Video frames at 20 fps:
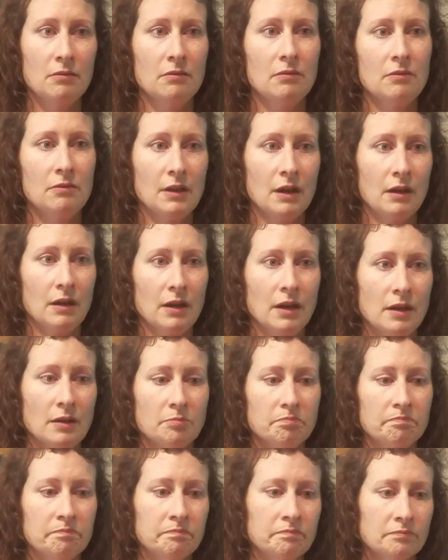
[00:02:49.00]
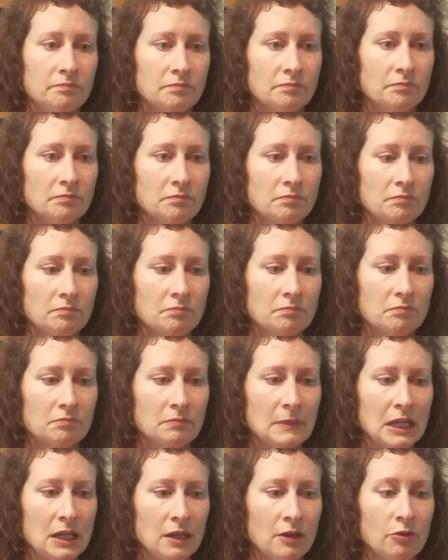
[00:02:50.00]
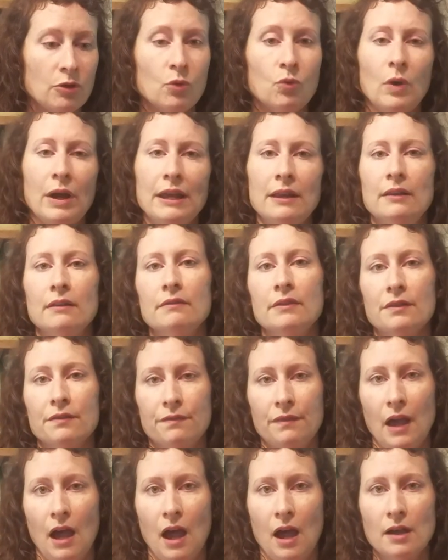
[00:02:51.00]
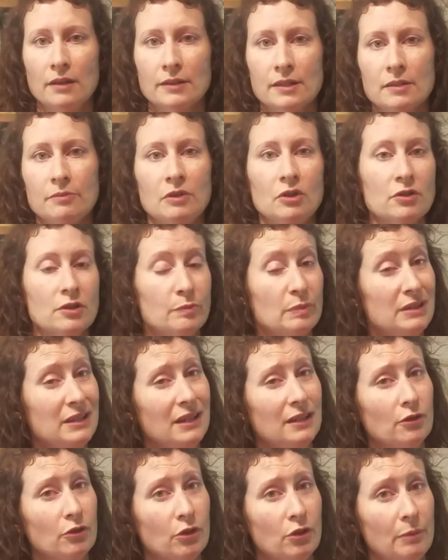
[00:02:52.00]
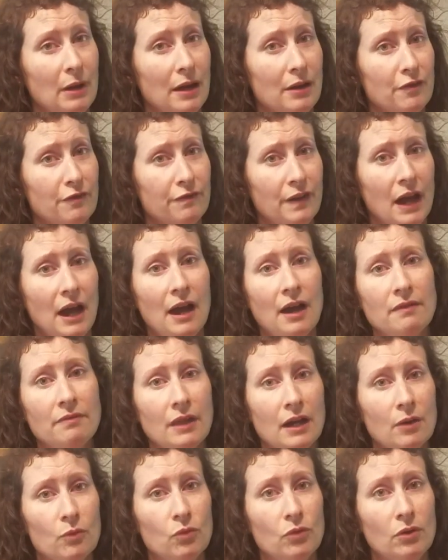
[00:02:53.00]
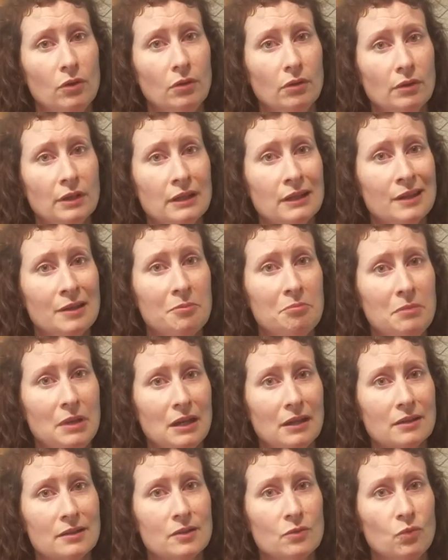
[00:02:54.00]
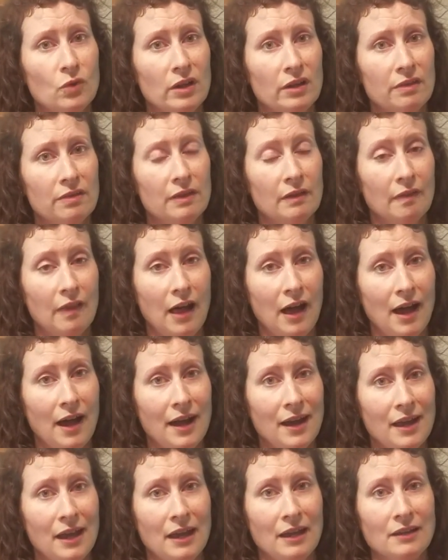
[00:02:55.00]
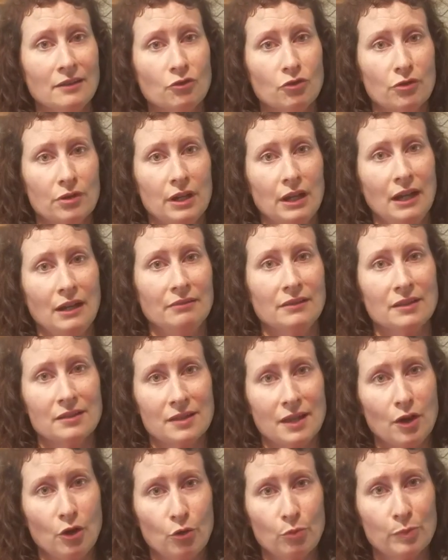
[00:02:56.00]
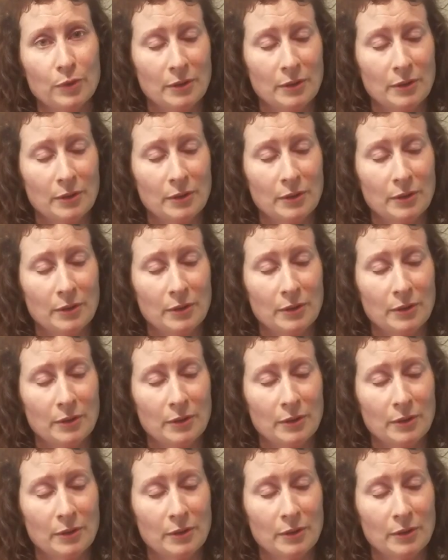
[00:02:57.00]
the weight of the fats. There's a particular amount of fat that will mix with the lye and create the soap.